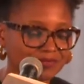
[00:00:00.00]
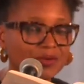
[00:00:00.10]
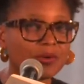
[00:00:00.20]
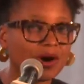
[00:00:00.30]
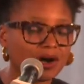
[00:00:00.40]

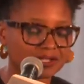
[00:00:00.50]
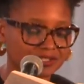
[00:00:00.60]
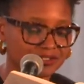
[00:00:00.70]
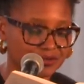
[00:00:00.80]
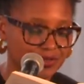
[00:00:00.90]
You ought
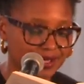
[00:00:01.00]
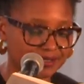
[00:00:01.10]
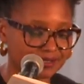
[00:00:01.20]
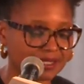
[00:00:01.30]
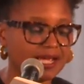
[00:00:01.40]
to do
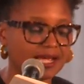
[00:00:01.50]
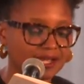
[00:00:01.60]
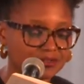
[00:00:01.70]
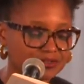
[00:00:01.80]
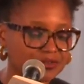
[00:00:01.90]
this
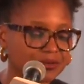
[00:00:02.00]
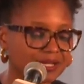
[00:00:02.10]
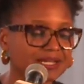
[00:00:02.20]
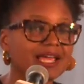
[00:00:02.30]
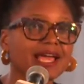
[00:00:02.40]
and do
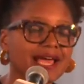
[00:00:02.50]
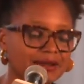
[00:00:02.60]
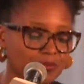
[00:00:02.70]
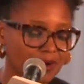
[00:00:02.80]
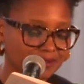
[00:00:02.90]
it
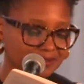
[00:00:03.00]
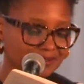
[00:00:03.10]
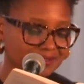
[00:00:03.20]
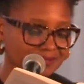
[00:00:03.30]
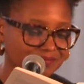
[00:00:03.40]
at
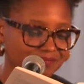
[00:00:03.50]
once.